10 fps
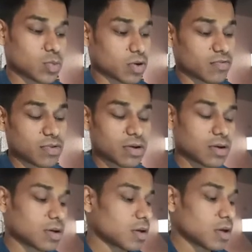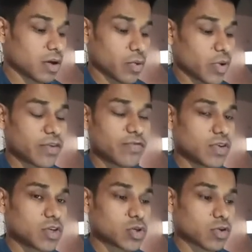is one of the great
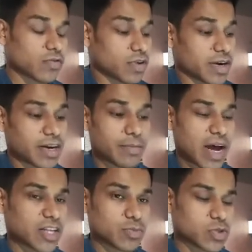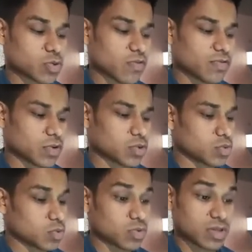feature of content management software
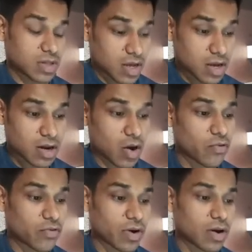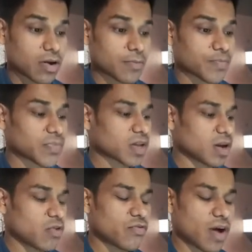so the crowdfire
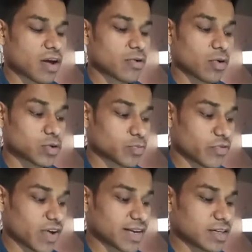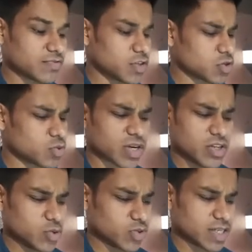Crowdfire also provide this feature, you
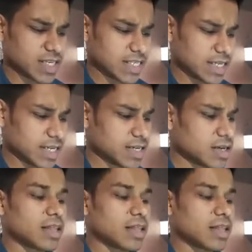can use it easily.